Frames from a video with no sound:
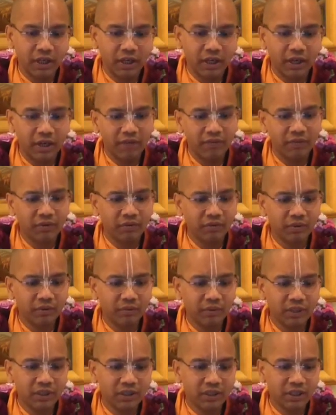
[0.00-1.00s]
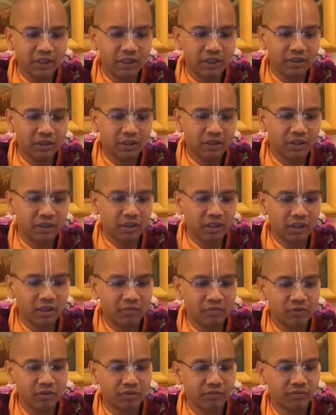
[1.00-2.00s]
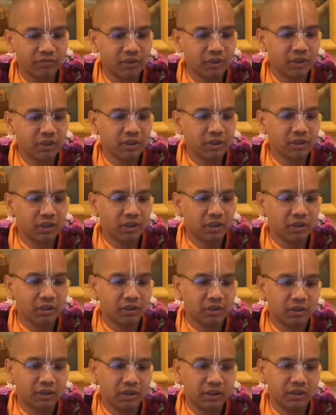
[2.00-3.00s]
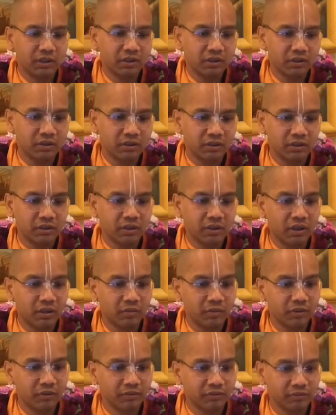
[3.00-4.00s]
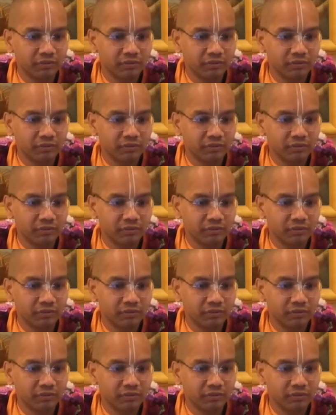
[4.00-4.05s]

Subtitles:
everyone may chant the names of Krishna and Rama.